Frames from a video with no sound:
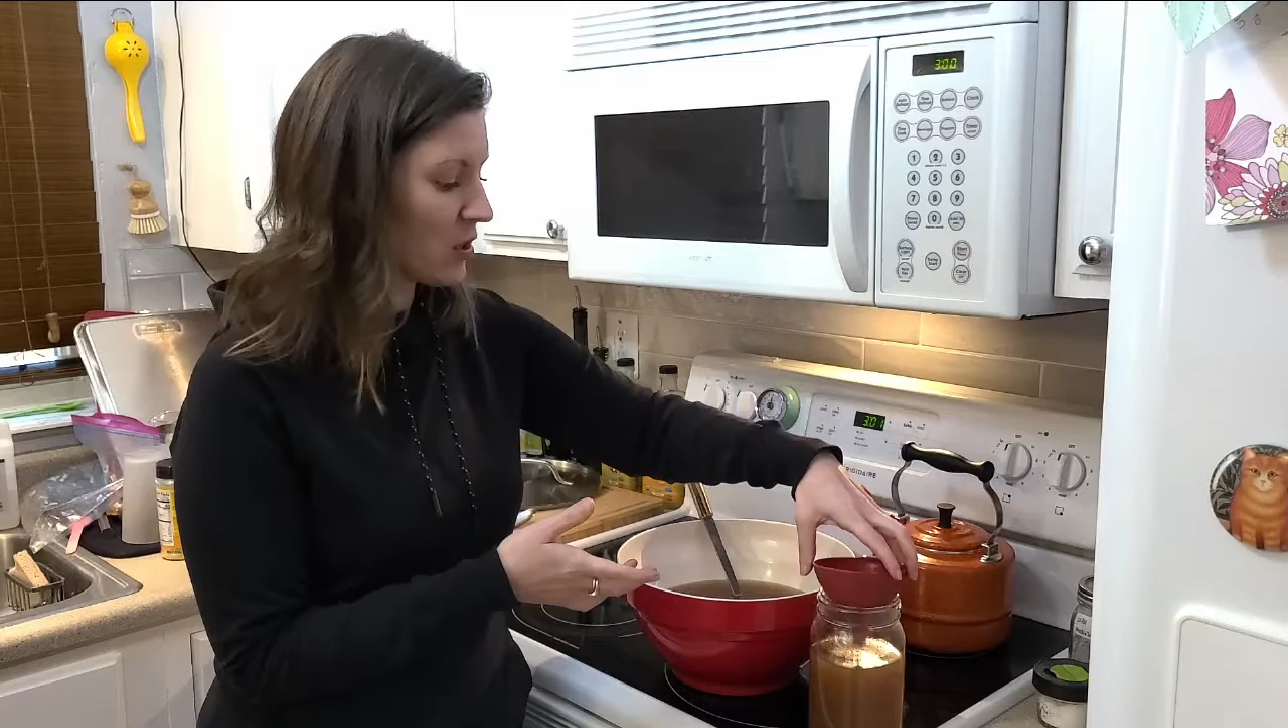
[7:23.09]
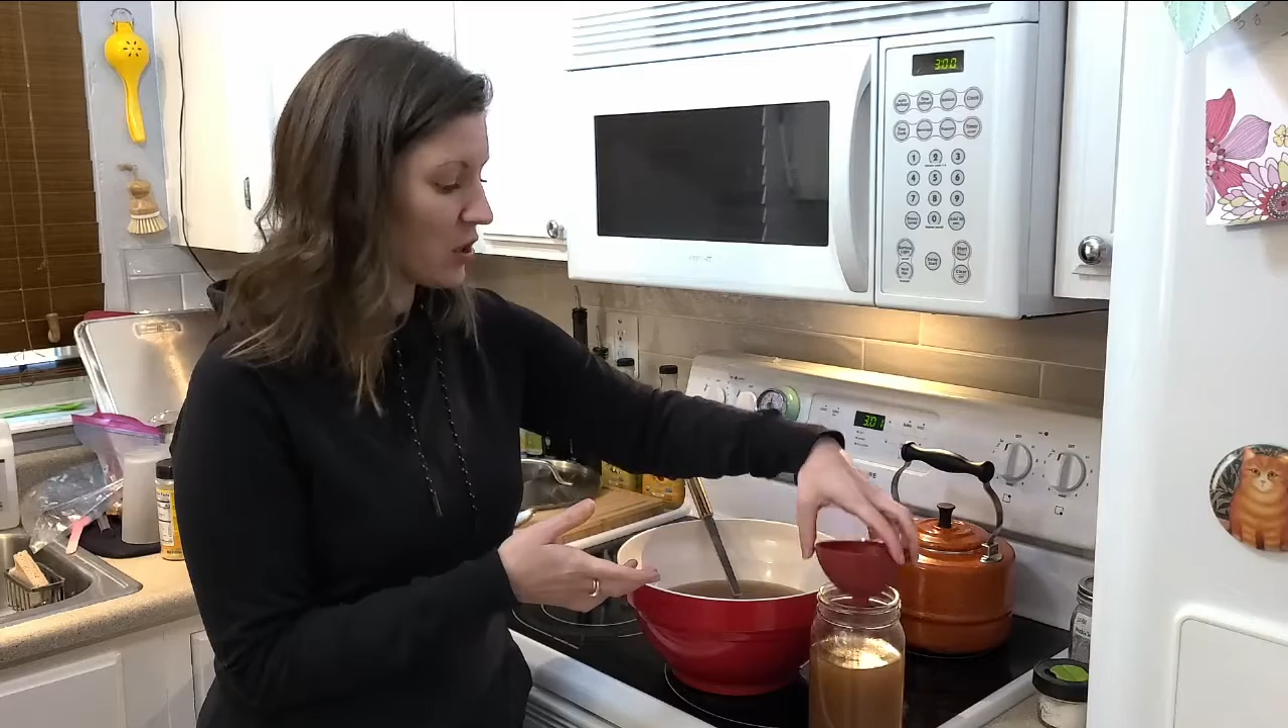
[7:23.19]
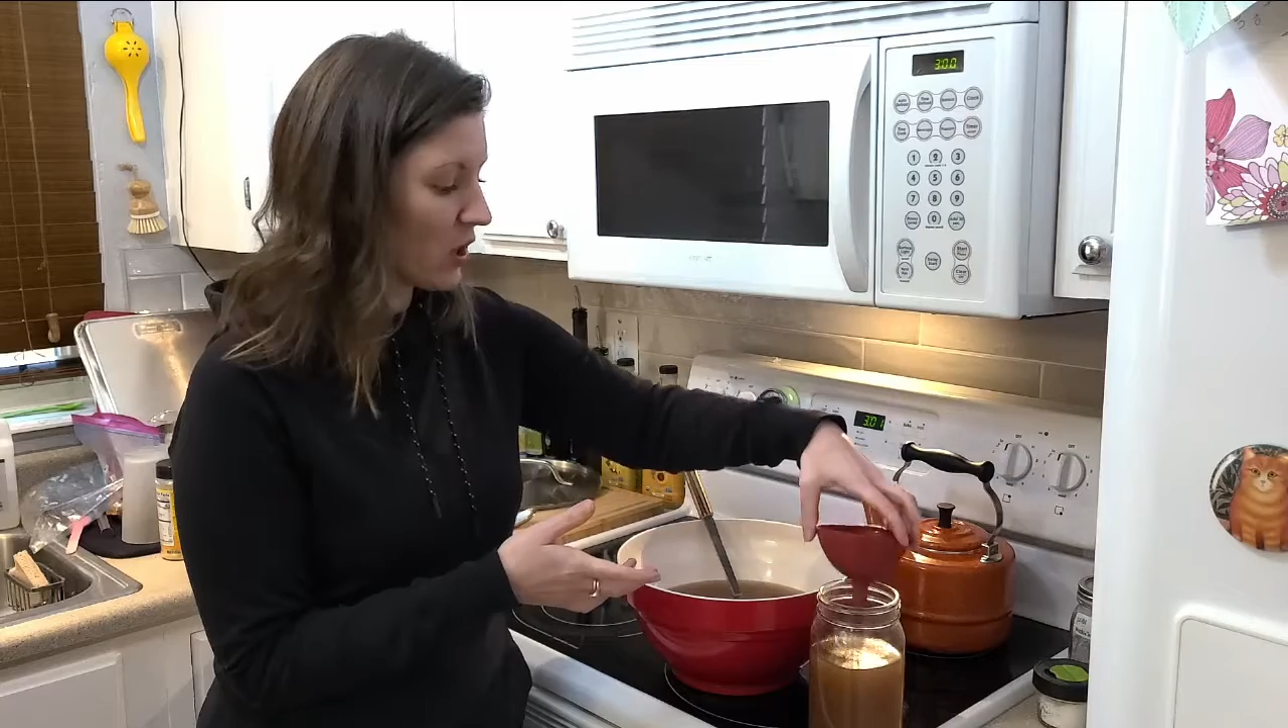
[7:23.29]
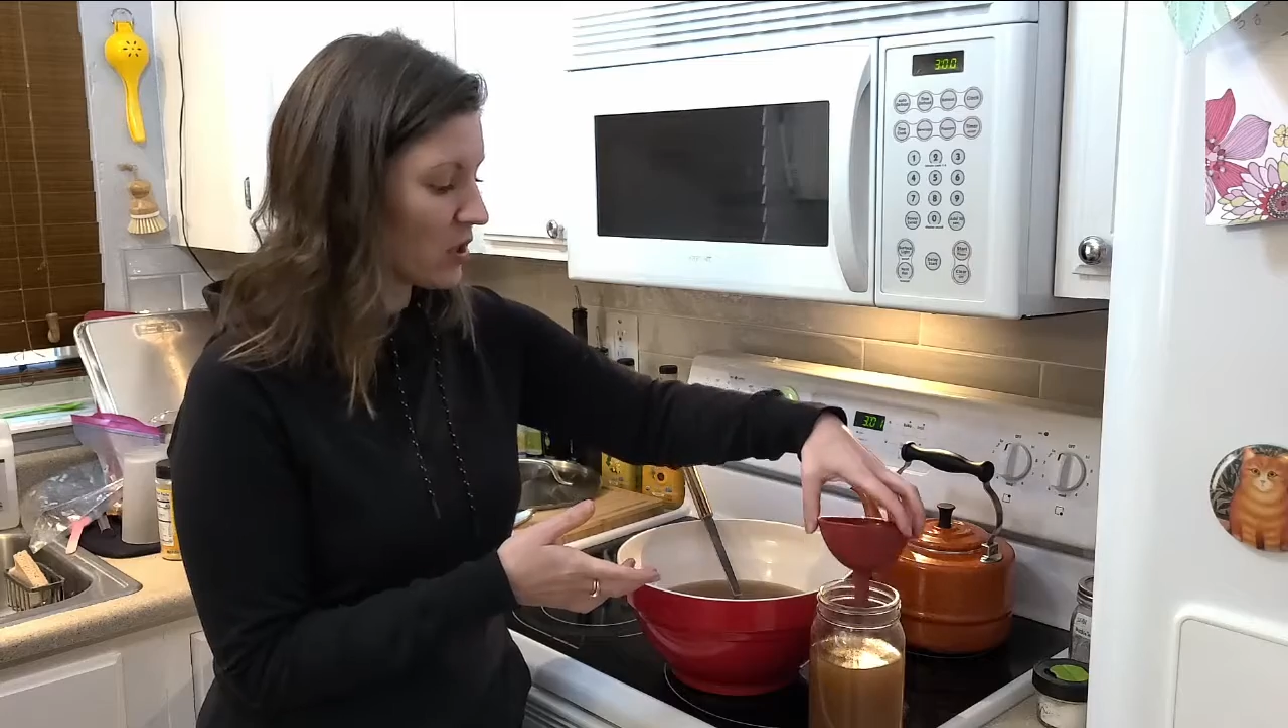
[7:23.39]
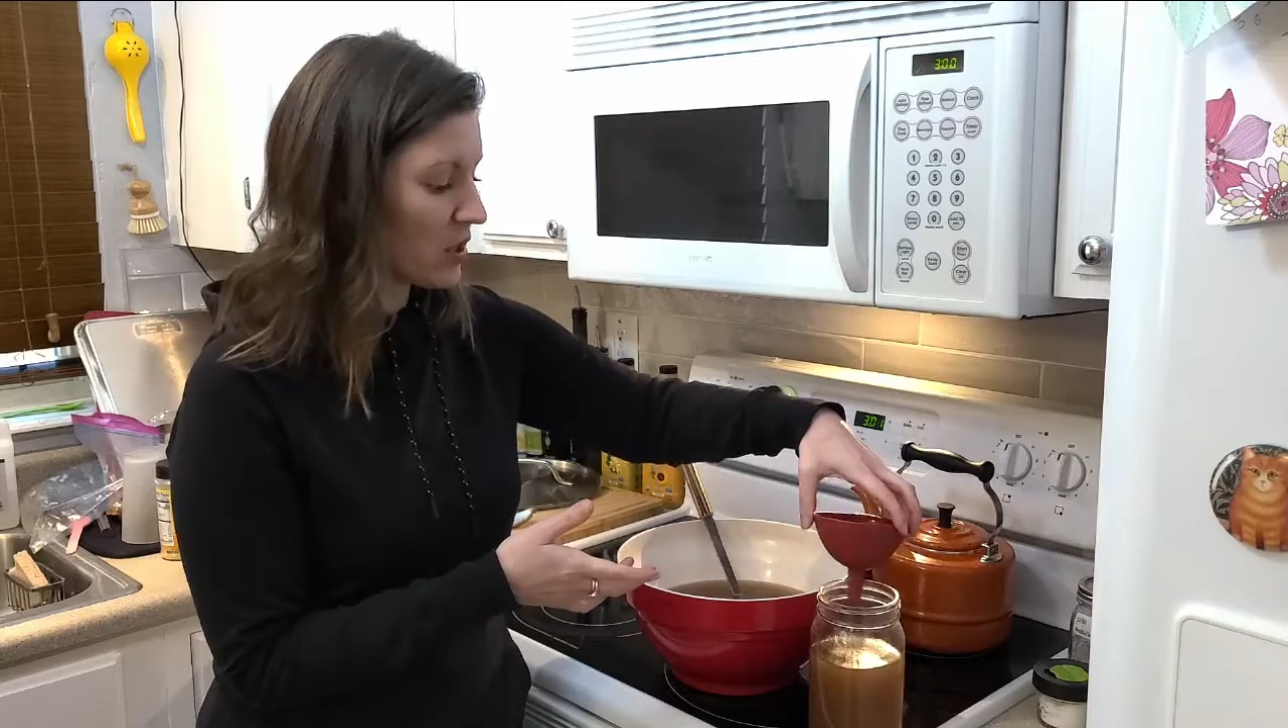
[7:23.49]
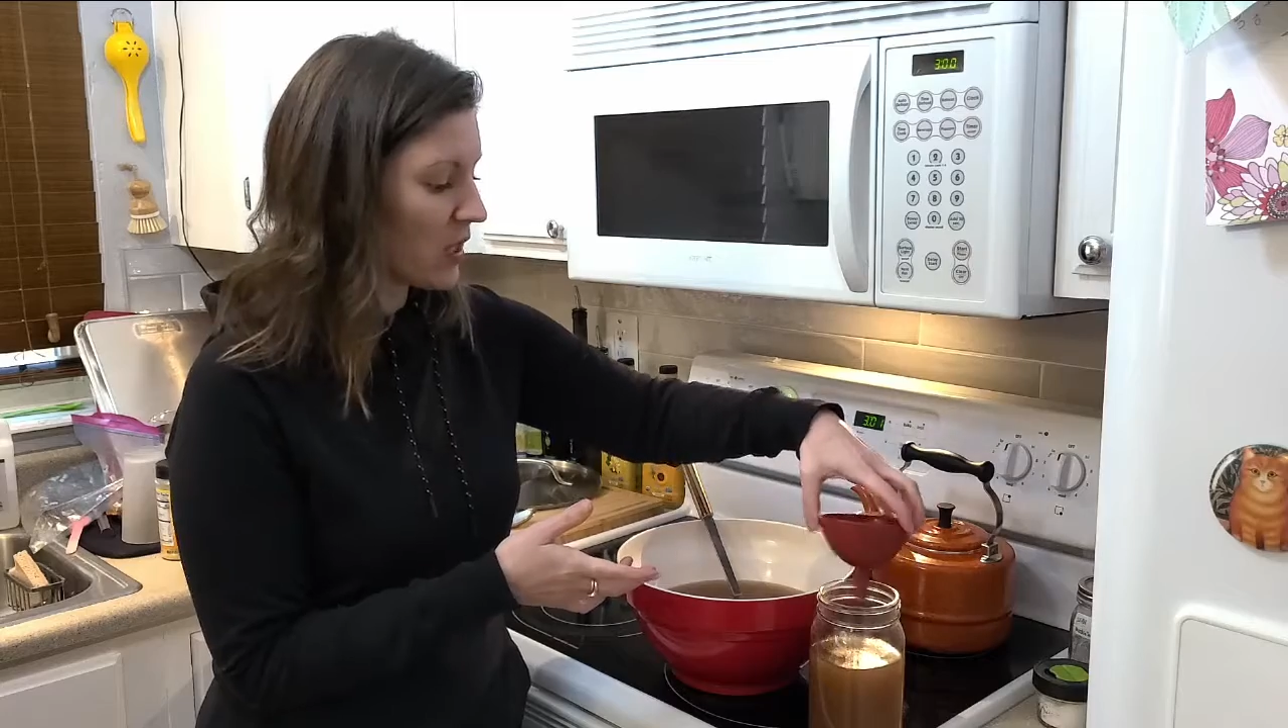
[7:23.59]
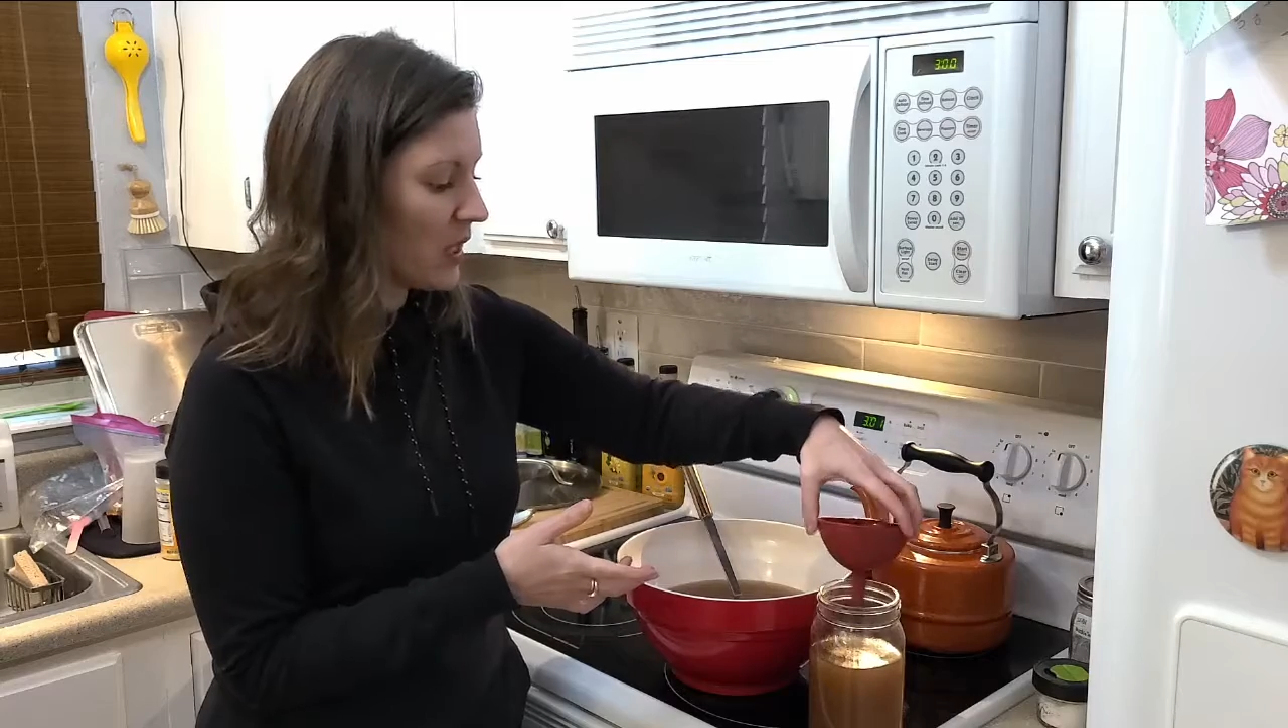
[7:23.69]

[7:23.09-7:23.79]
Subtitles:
jars